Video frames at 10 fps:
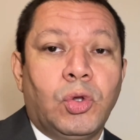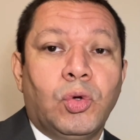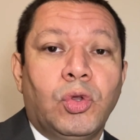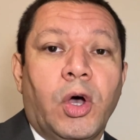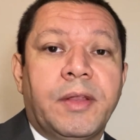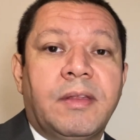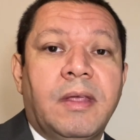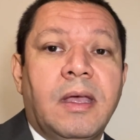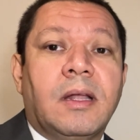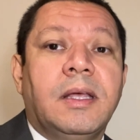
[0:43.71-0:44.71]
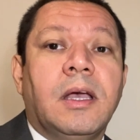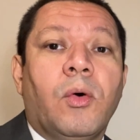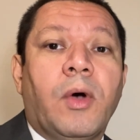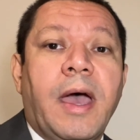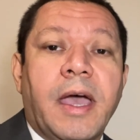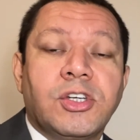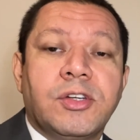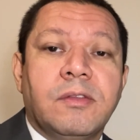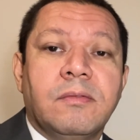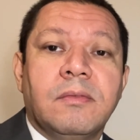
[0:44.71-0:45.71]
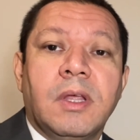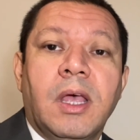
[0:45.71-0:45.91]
Do not take legal action